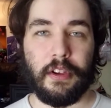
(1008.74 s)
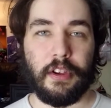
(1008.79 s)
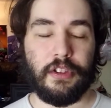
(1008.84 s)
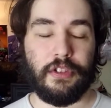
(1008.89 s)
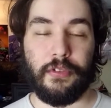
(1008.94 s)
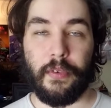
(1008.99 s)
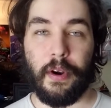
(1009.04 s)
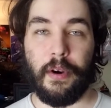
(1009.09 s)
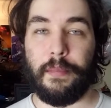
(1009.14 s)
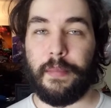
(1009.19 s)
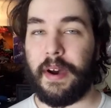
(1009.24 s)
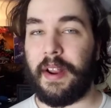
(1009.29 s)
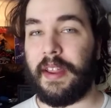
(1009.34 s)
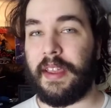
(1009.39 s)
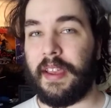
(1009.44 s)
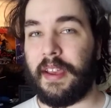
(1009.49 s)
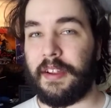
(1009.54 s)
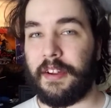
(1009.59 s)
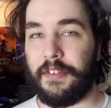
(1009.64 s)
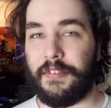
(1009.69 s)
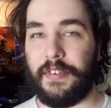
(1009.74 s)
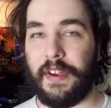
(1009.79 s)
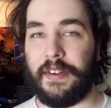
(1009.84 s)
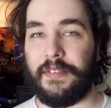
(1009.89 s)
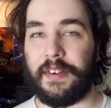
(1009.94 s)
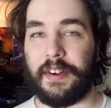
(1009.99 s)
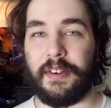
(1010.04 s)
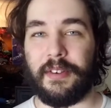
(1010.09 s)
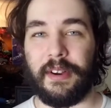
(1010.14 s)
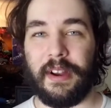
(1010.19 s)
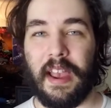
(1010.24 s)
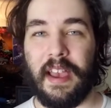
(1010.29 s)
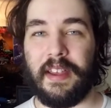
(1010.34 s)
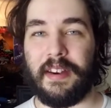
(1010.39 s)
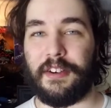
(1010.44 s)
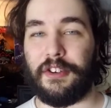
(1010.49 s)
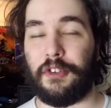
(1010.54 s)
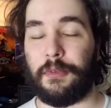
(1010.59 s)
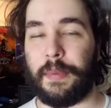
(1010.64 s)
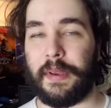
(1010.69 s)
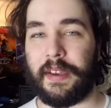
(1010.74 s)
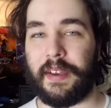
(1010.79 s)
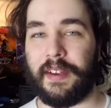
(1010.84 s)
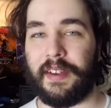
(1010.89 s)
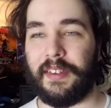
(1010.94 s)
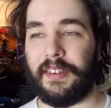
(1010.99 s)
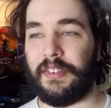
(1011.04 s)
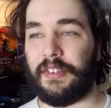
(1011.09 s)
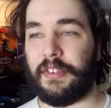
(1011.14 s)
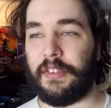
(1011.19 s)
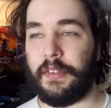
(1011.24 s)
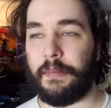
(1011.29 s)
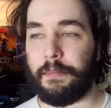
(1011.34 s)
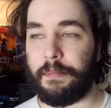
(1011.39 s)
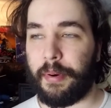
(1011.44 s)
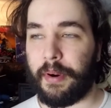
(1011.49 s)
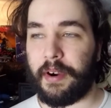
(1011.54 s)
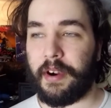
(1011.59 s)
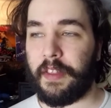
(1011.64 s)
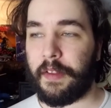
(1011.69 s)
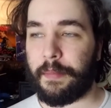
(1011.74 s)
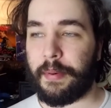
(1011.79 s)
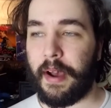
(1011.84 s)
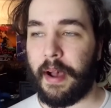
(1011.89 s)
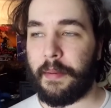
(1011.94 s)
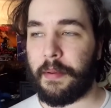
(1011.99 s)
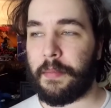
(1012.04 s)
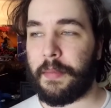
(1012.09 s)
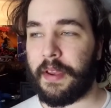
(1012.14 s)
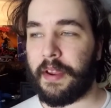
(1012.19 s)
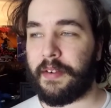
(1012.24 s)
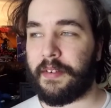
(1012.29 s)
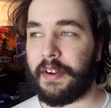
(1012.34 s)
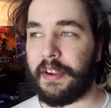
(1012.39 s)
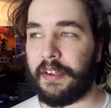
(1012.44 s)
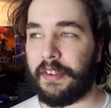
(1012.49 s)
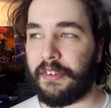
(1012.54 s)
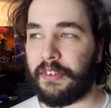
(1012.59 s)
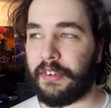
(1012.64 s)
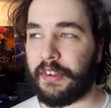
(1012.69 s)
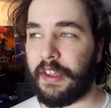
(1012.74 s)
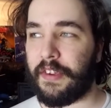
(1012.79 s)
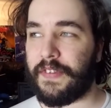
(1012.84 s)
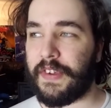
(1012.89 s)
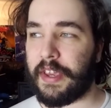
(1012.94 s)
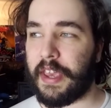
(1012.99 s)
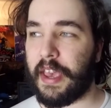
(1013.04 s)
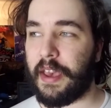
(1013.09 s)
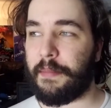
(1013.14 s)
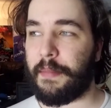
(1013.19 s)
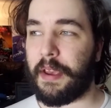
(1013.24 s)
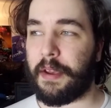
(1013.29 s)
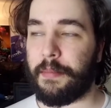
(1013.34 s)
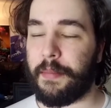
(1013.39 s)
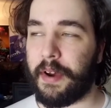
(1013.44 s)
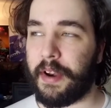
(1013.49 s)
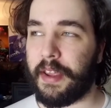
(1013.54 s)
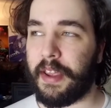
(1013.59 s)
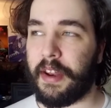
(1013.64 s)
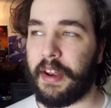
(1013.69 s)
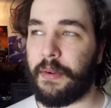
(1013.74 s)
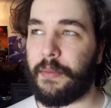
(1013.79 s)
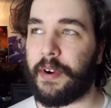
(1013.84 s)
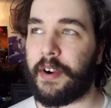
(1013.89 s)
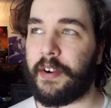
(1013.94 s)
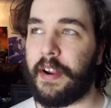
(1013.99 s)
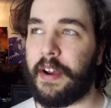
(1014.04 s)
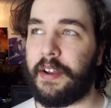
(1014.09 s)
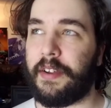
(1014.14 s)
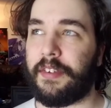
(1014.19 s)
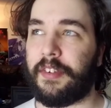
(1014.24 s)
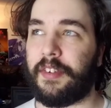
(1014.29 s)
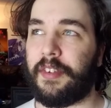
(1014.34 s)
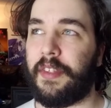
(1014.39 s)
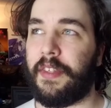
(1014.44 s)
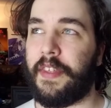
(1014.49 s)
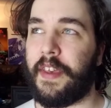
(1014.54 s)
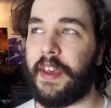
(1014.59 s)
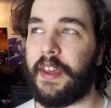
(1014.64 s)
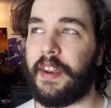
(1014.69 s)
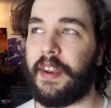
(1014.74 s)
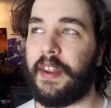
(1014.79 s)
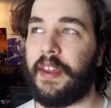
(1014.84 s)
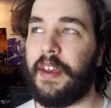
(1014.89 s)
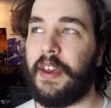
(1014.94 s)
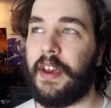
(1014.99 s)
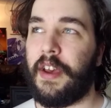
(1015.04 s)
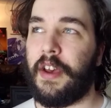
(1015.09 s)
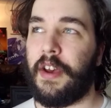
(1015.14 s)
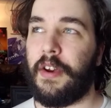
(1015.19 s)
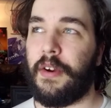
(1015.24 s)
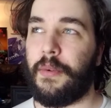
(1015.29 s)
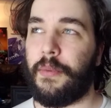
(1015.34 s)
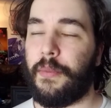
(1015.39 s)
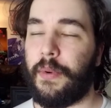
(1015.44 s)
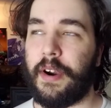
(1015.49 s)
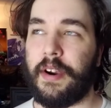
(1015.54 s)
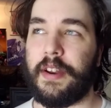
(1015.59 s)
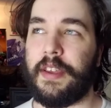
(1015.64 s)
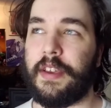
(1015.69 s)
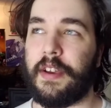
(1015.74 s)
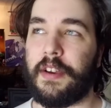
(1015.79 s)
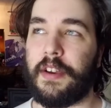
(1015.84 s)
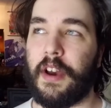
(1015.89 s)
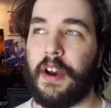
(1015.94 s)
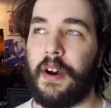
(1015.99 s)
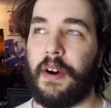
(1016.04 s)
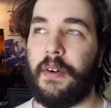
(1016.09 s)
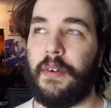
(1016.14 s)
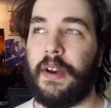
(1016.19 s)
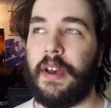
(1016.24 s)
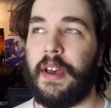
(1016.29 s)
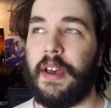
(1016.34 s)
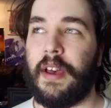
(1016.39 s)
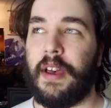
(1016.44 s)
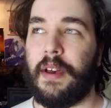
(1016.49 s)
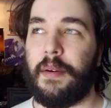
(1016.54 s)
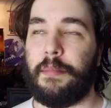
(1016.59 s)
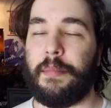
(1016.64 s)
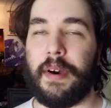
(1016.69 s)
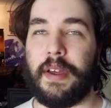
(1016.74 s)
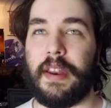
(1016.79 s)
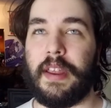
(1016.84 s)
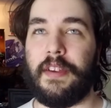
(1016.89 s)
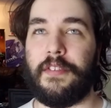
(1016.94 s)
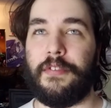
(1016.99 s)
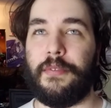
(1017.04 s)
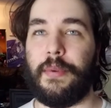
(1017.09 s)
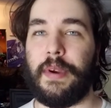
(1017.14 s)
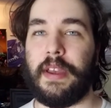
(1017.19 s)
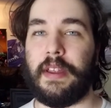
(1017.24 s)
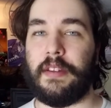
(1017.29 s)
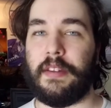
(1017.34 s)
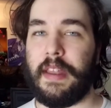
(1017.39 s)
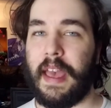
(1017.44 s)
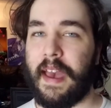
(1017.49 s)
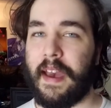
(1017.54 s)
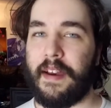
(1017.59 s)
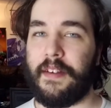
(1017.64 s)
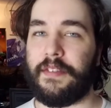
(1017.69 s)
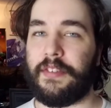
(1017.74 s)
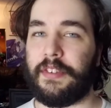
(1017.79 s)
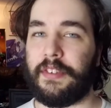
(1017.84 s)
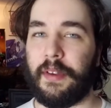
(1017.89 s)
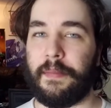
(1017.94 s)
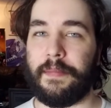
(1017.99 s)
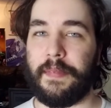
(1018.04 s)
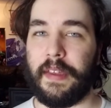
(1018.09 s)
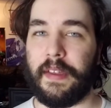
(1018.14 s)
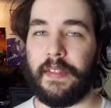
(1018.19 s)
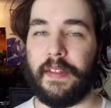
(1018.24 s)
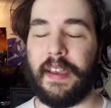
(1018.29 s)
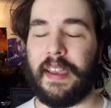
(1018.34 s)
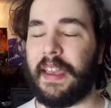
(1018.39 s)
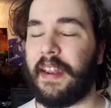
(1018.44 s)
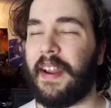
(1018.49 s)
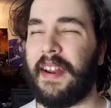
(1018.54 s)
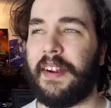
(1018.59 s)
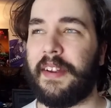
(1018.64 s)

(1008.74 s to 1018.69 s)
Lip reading: throw money at your favorite creators, because part of the problem here is if you can't make money anywhere else, then where do you go? But if we have something like, and